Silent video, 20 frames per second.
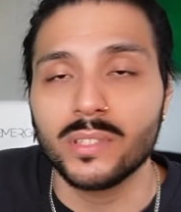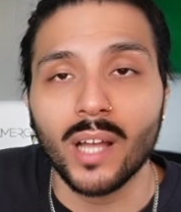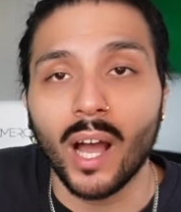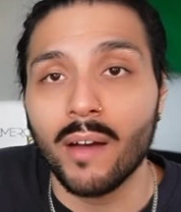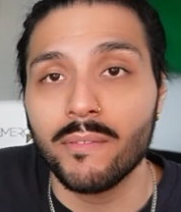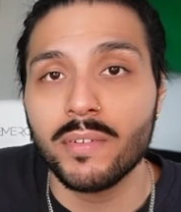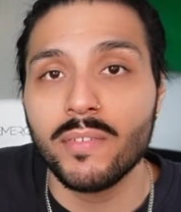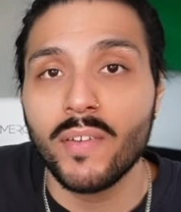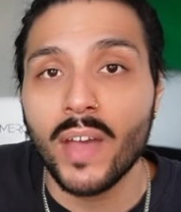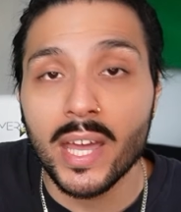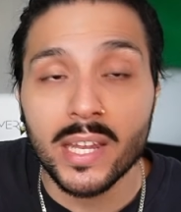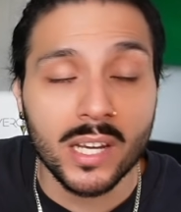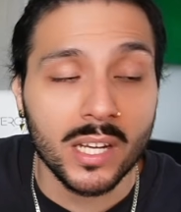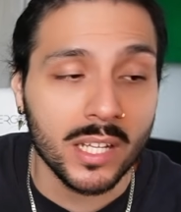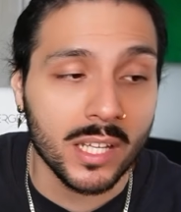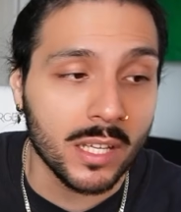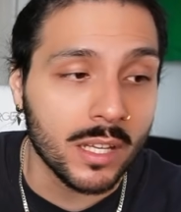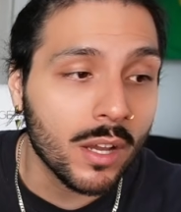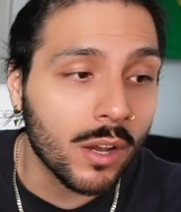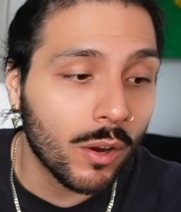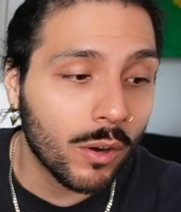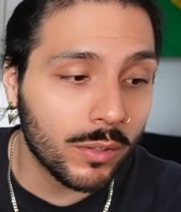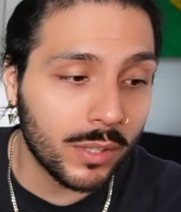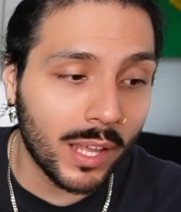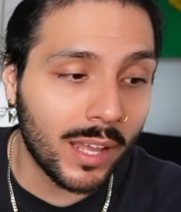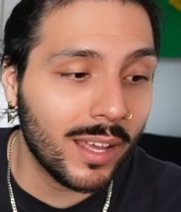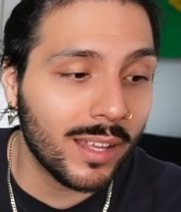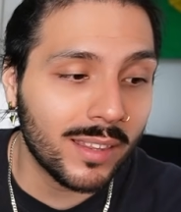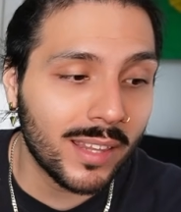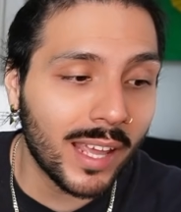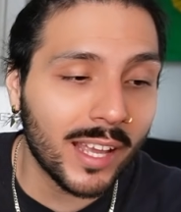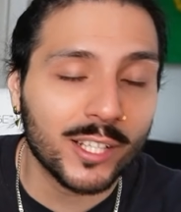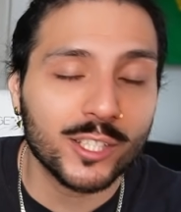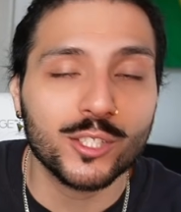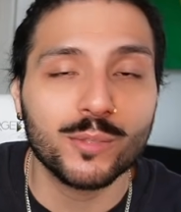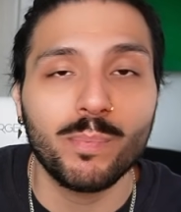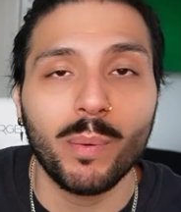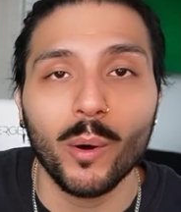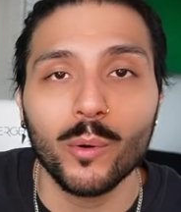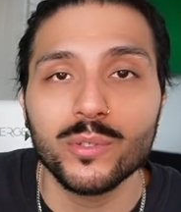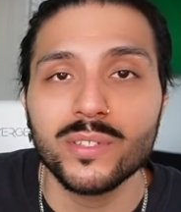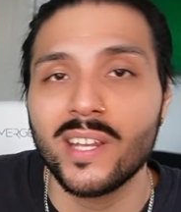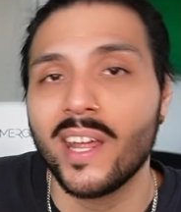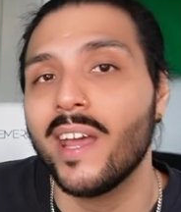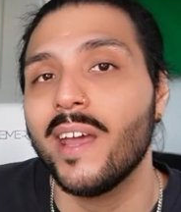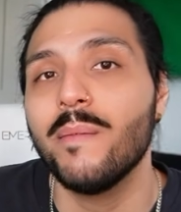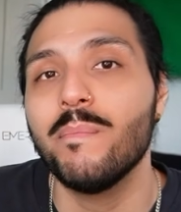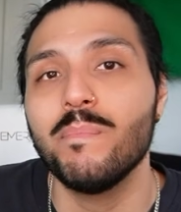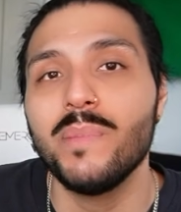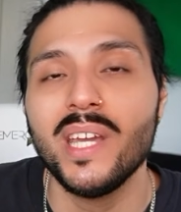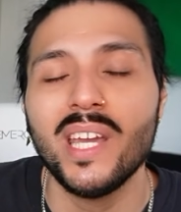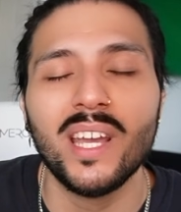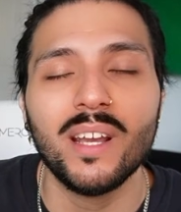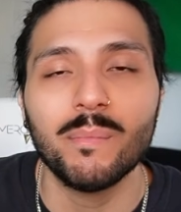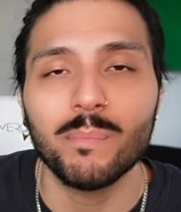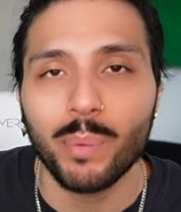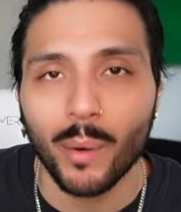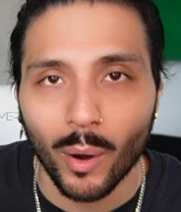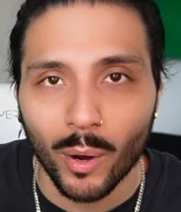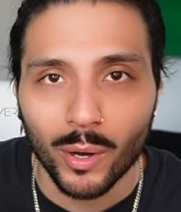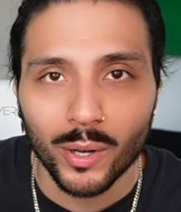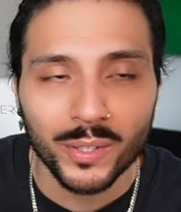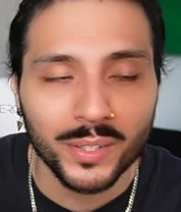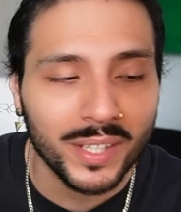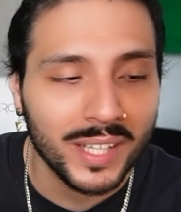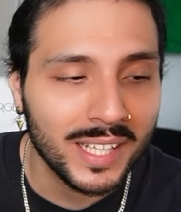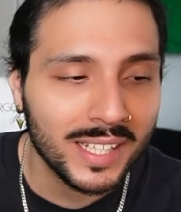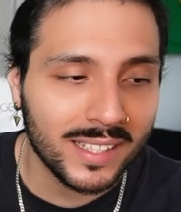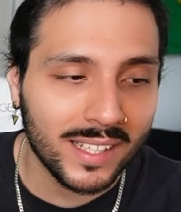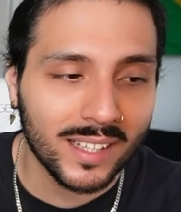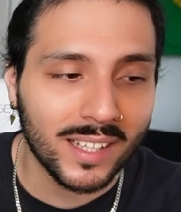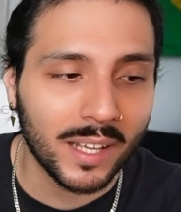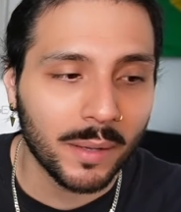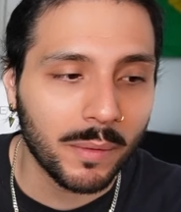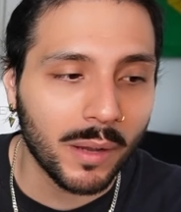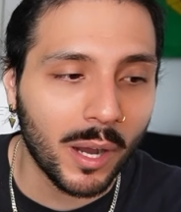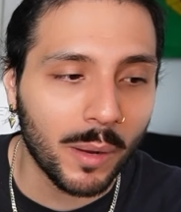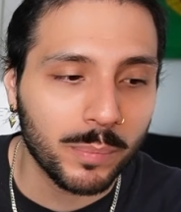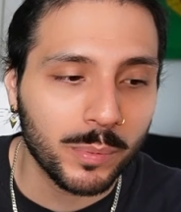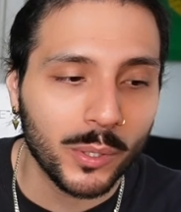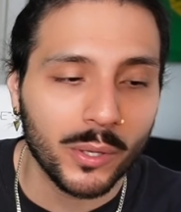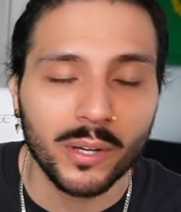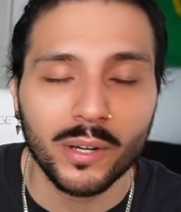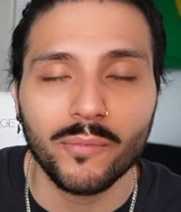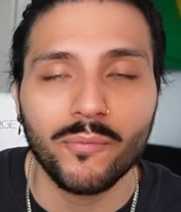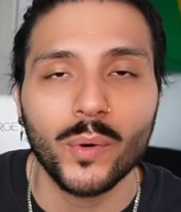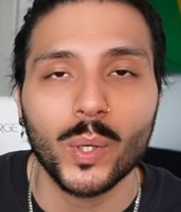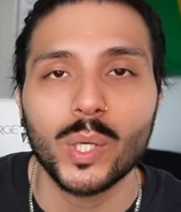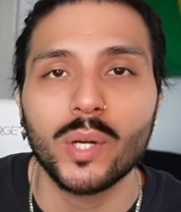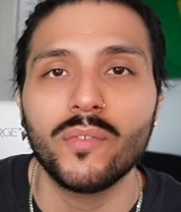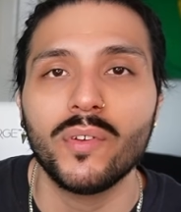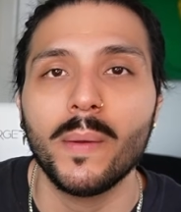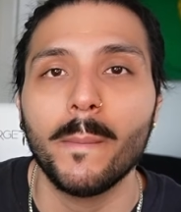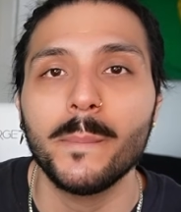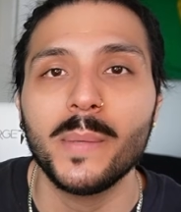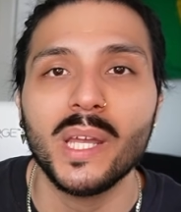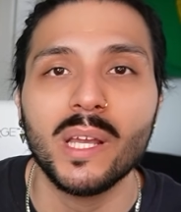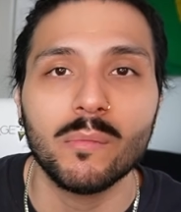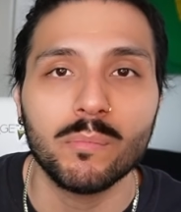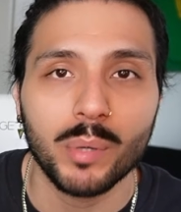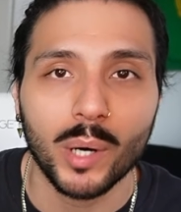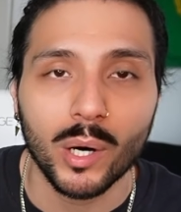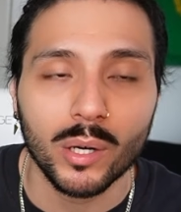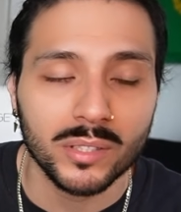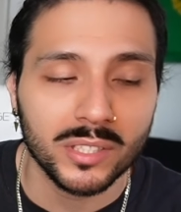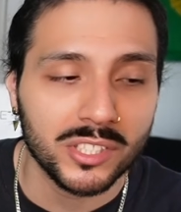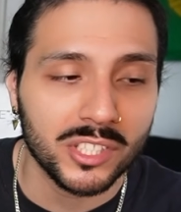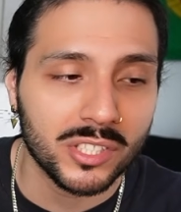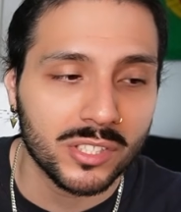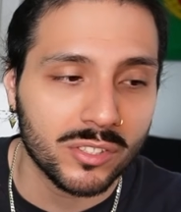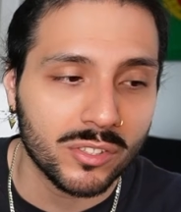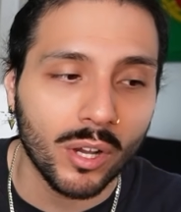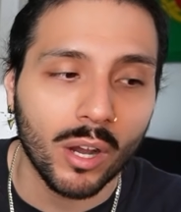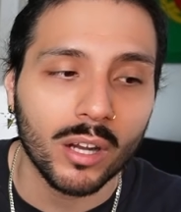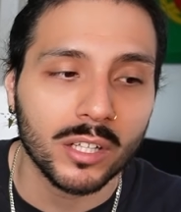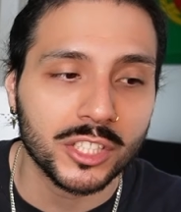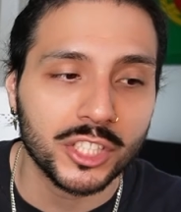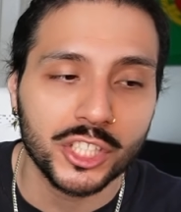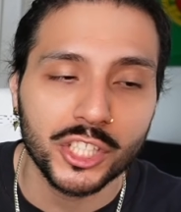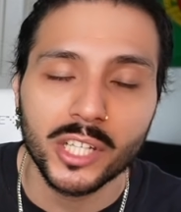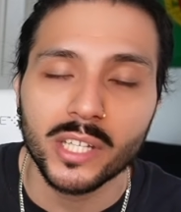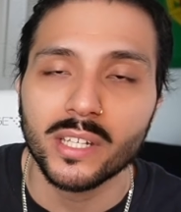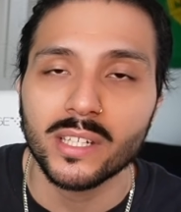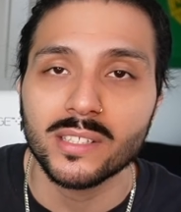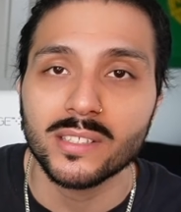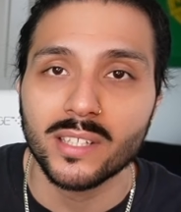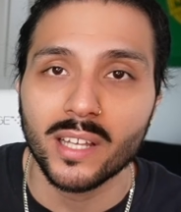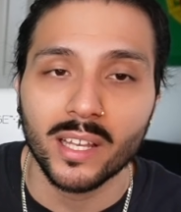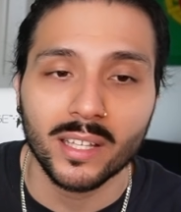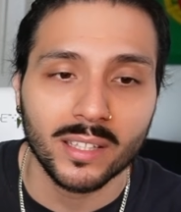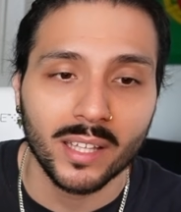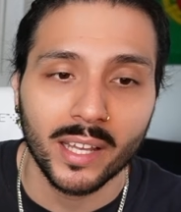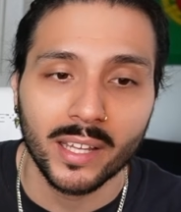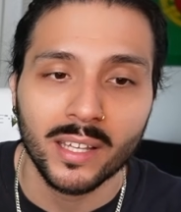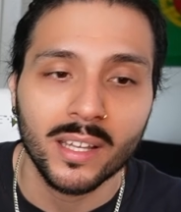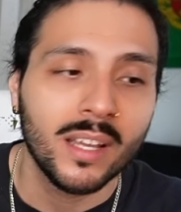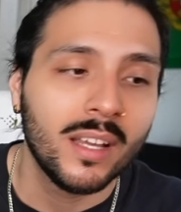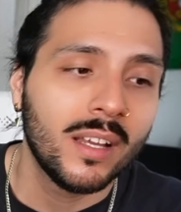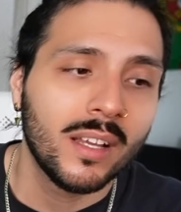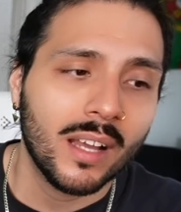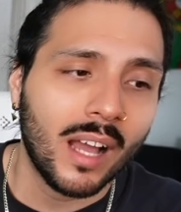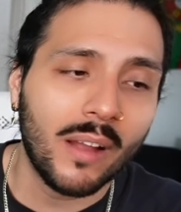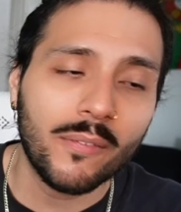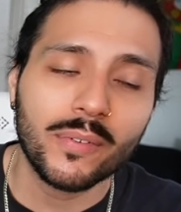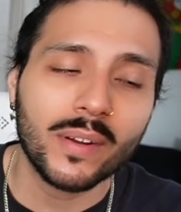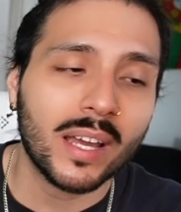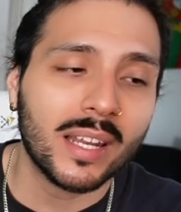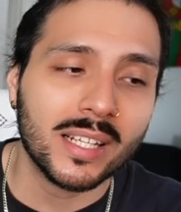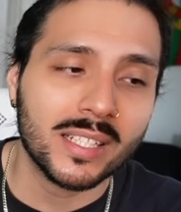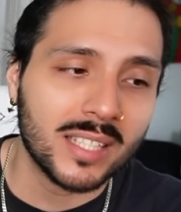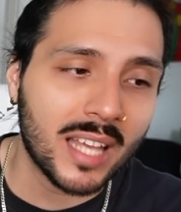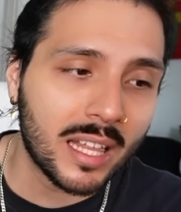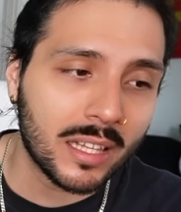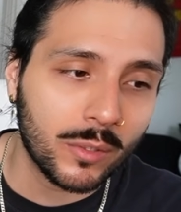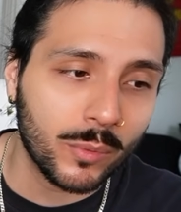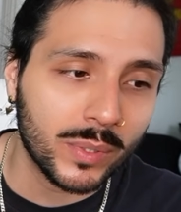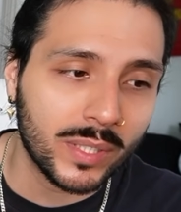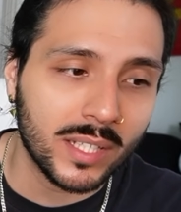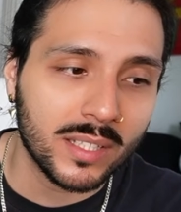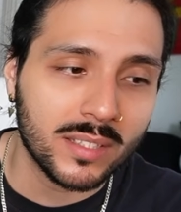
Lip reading: Davi Vanity. They exposed him being bald. They like uploaded a photo of him being bald and just talked shit and saying like, I forgot exactly what they